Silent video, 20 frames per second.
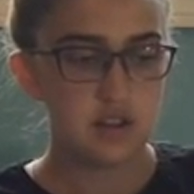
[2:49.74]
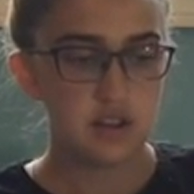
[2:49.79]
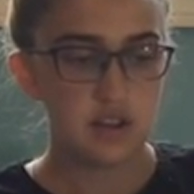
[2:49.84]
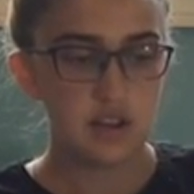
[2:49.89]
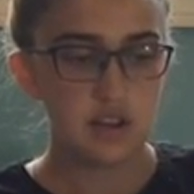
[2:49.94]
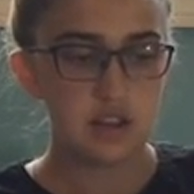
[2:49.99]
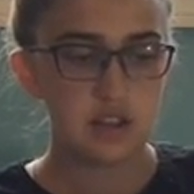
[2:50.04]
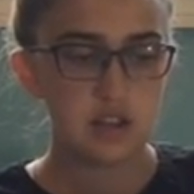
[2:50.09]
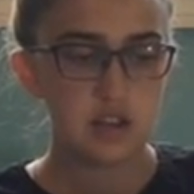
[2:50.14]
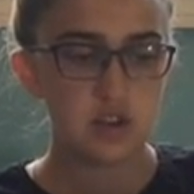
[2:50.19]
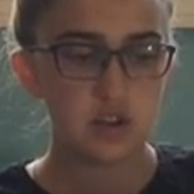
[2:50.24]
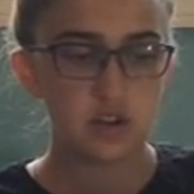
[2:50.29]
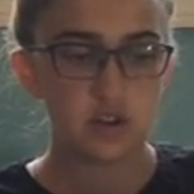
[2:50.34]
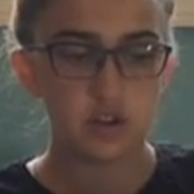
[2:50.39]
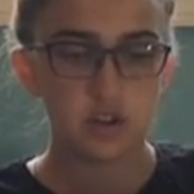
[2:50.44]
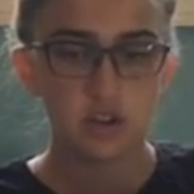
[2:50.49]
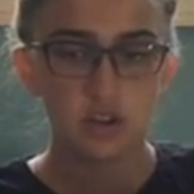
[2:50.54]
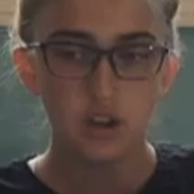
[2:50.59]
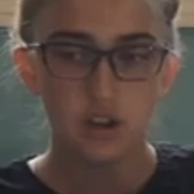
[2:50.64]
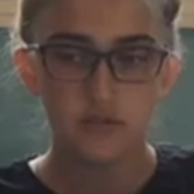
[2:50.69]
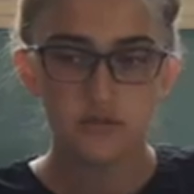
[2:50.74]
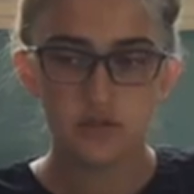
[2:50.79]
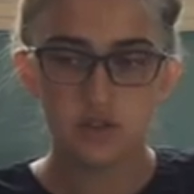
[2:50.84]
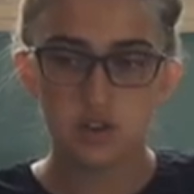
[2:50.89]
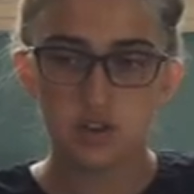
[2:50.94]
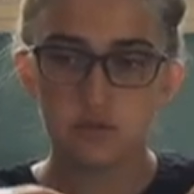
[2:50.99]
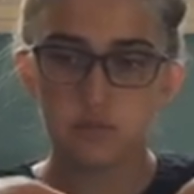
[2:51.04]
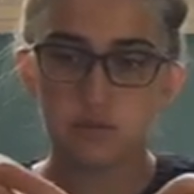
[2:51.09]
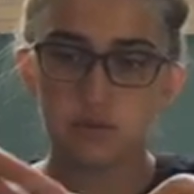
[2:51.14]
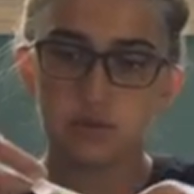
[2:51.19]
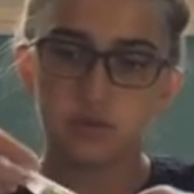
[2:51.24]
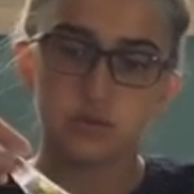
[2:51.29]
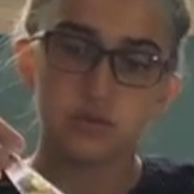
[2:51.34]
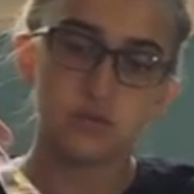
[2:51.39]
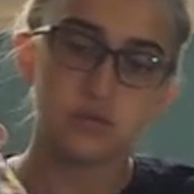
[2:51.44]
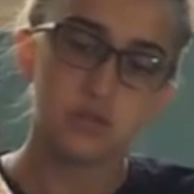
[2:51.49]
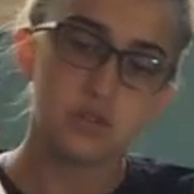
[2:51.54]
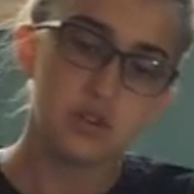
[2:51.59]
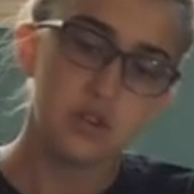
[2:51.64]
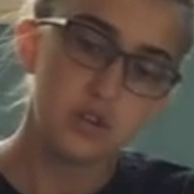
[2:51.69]
And then you're going to cover your
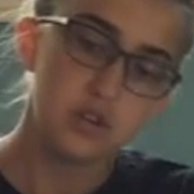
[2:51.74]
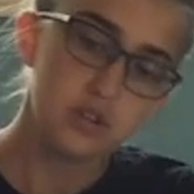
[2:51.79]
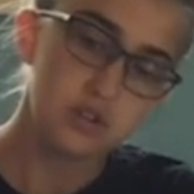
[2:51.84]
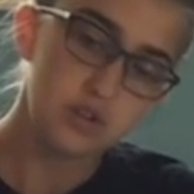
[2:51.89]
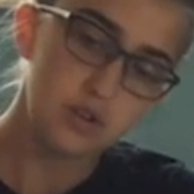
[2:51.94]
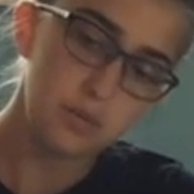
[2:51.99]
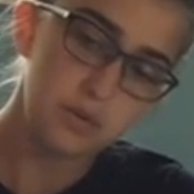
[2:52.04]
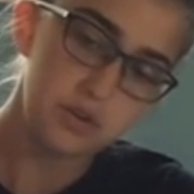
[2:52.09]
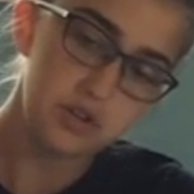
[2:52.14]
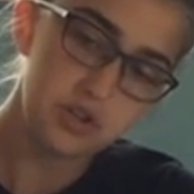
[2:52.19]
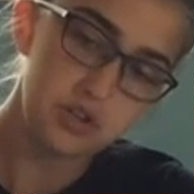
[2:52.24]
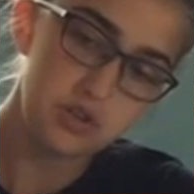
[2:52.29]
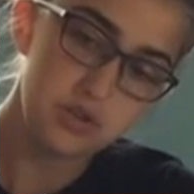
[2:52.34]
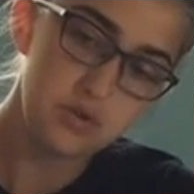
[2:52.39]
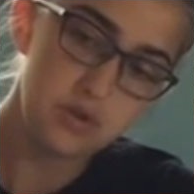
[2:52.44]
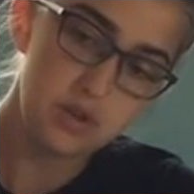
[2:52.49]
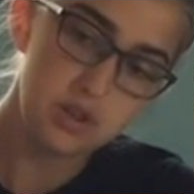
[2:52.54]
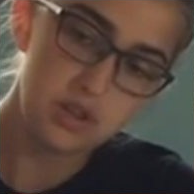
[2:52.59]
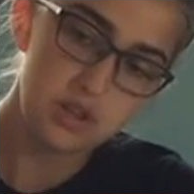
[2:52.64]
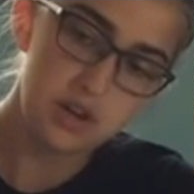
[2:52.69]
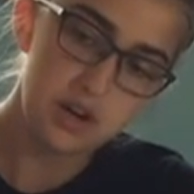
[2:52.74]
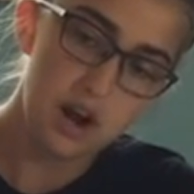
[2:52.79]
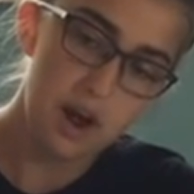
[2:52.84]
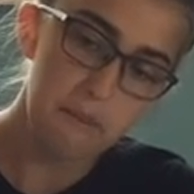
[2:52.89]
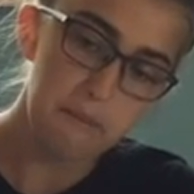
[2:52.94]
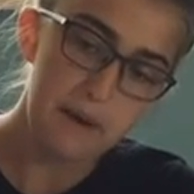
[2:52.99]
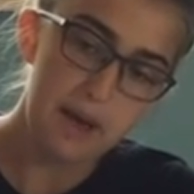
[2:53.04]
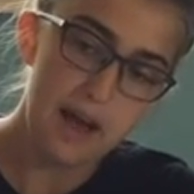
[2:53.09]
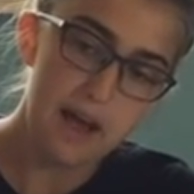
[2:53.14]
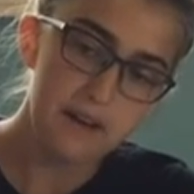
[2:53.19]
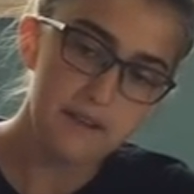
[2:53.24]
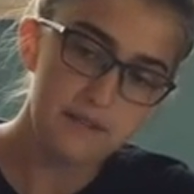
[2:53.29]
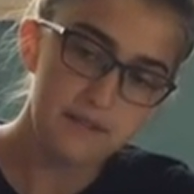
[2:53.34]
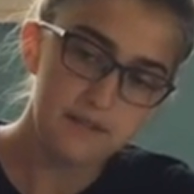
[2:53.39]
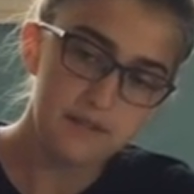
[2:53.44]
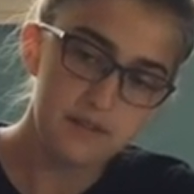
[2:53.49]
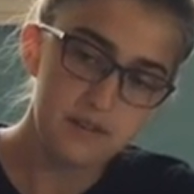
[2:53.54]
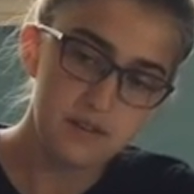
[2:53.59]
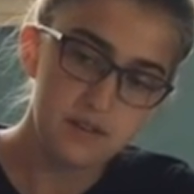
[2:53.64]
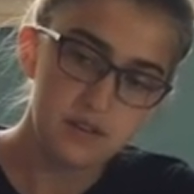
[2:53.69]
balloon. So we're just doing the top half,
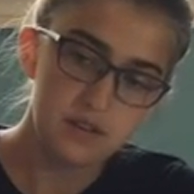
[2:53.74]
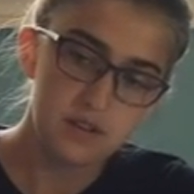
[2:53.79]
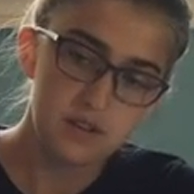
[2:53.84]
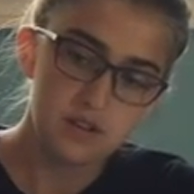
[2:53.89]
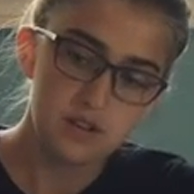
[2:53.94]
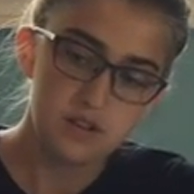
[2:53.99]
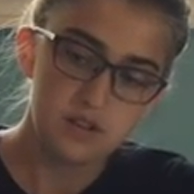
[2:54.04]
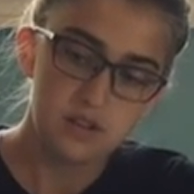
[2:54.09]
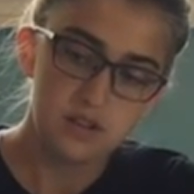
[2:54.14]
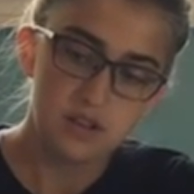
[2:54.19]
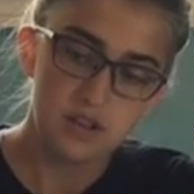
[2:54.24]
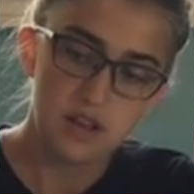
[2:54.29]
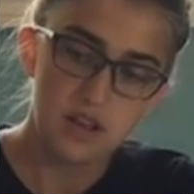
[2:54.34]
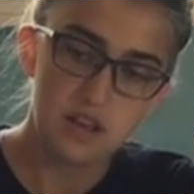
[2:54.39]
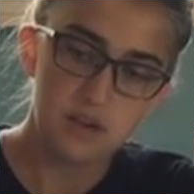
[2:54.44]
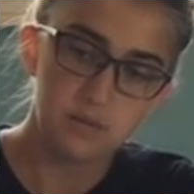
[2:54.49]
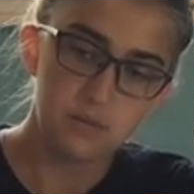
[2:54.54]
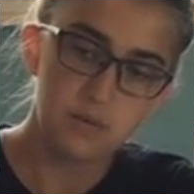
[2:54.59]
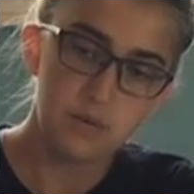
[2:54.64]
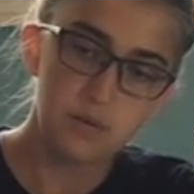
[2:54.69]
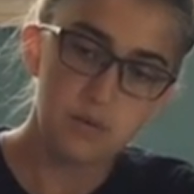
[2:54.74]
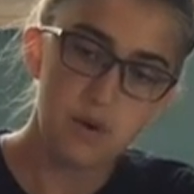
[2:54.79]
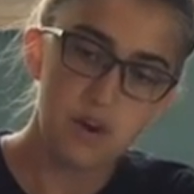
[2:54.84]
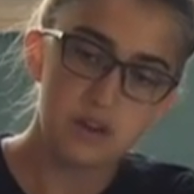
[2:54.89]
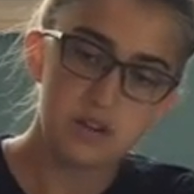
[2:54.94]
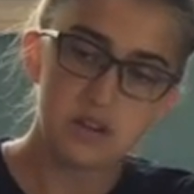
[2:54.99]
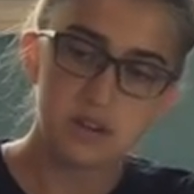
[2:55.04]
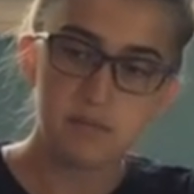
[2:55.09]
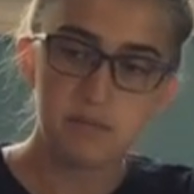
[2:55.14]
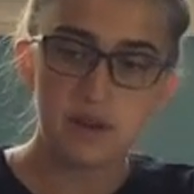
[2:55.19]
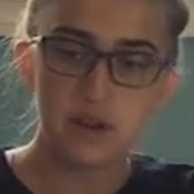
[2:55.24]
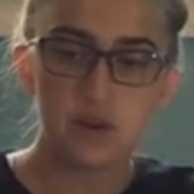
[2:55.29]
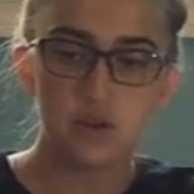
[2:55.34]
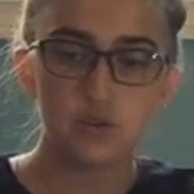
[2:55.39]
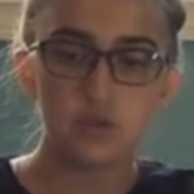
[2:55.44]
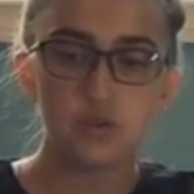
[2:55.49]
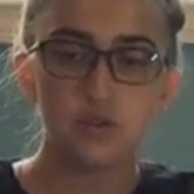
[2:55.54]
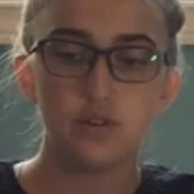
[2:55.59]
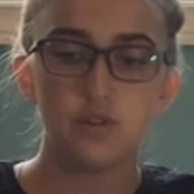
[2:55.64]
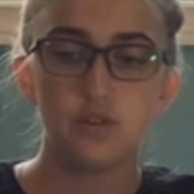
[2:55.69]
and we want
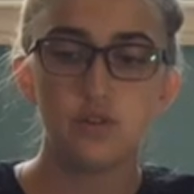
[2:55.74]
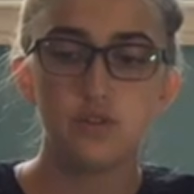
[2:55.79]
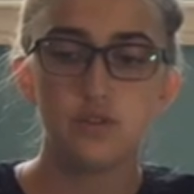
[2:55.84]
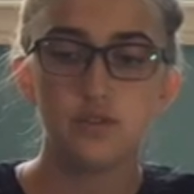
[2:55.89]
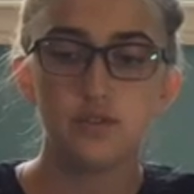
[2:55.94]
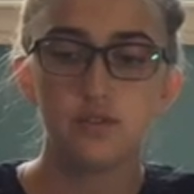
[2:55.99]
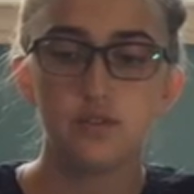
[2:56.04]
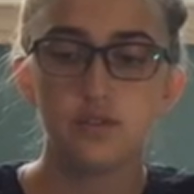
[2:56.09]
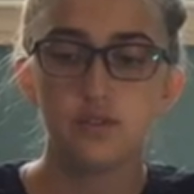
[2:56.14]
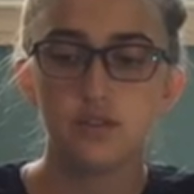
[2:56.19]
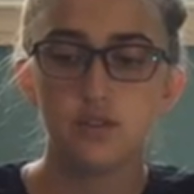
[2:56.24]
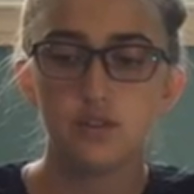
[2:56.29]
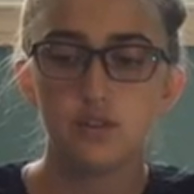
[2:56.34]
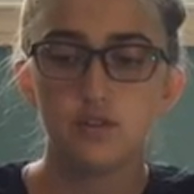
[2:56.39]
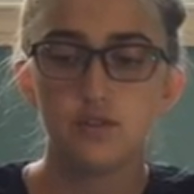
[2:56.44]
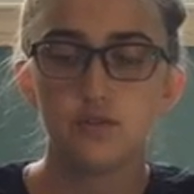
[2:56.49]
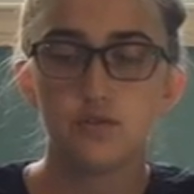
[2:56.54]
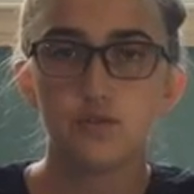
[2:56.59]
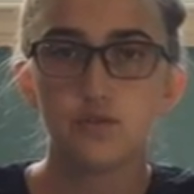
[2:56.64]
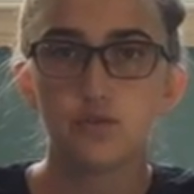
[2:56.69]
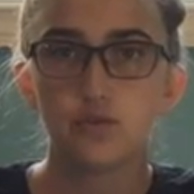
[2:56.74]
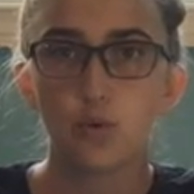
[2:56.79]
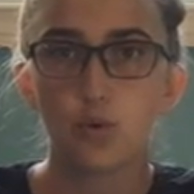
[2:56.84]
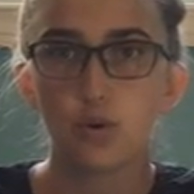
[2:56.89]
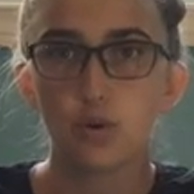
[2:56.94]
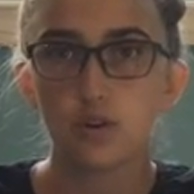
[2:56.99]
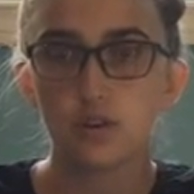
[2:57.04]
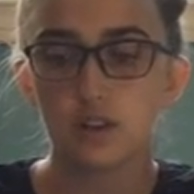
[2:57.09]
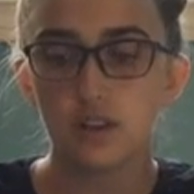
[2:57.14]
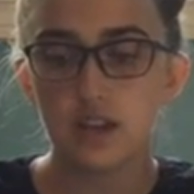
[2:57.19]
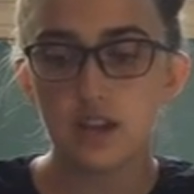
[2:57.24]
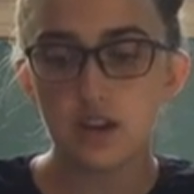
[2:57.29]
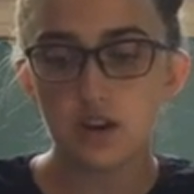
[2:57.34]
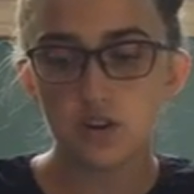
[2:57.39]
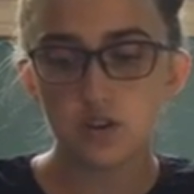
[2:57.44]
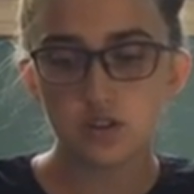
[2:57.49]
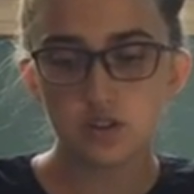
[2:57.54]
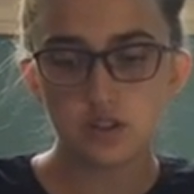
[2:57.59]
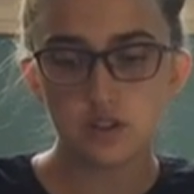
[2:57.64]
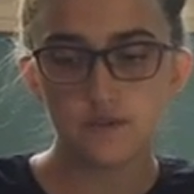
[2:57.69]
about 4
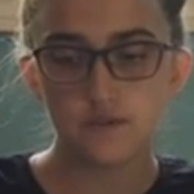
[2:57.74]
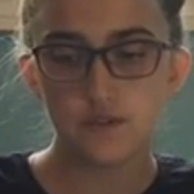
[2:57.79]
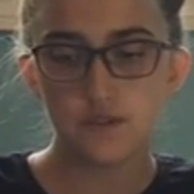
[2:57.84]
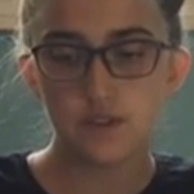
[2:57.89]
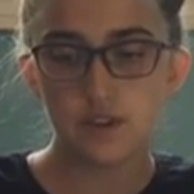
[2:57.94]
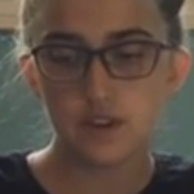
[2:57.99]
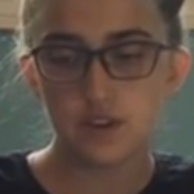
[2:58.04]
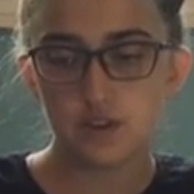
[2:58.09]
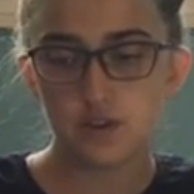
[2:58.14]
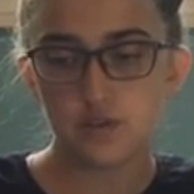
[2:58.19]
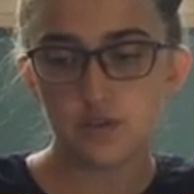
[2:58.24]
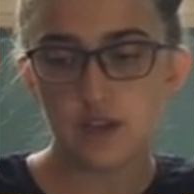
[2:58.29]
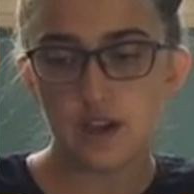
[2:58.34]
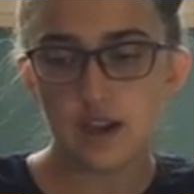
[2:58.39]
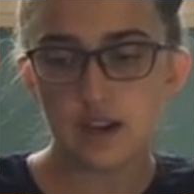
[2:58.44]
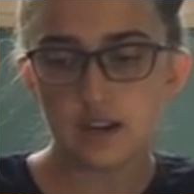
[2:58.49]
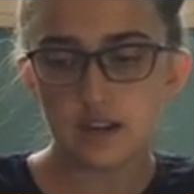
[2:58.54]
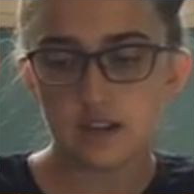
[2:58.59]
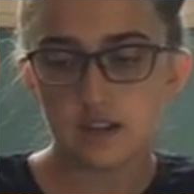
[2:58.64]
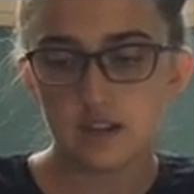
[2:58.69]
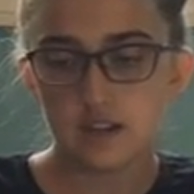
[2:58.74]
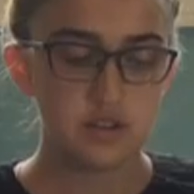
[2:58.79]
layers if you can do that.